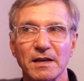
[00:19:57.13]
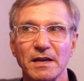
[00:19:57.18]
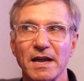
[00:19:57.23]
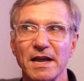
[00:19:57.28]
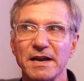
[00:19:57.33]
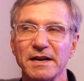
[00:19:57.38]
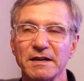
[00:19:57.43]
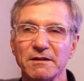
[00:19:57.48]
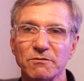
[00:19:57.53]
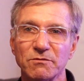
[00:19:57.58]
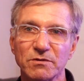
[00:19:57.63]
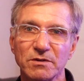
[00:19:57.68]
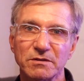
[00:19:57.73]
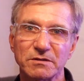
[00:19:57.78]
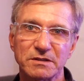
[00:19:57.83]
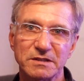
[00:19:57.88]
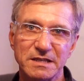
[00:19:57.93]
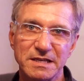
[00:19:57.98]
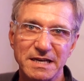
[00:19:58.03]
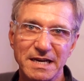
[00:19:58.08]
and a real
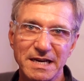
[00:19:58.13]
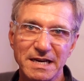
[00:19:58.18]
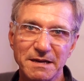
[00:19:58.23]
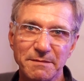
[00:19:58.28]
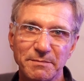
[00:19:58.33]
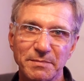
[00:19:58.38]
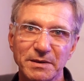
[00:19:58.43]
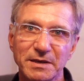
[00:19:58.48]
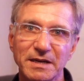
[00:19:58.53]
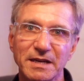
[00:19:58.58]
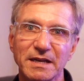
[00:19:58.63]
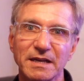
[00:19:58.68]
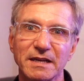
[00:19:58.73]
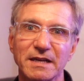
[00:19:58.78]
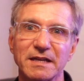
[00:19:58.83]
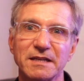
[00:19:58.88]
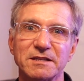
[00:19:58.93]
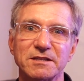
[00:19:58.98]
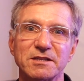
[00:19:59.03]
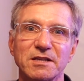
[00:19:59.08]
deepening
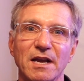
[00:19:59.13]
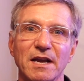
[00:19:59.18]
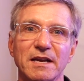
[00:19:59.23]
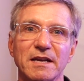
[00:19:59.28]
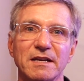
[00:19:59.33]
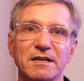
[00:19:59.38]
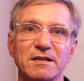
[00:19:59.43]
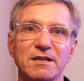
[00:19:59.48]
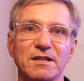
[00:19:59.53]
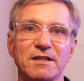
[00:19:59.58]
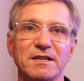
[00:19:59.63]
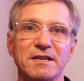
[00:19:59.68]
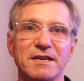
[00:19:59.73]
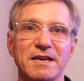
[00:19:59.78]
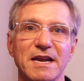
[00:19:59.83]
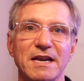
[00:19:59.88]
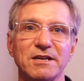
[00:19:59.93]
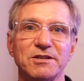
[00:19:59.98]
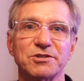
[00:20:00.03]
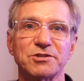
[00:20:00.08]
insight into the
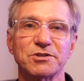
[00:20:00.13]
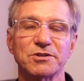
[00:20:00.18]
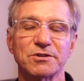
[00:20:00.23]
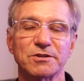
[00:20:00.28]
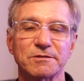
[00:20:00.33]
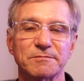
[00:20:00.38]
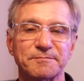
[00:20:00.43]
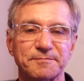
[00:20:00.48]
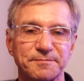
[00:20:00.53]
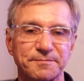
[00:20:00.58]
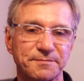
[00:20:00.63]
nature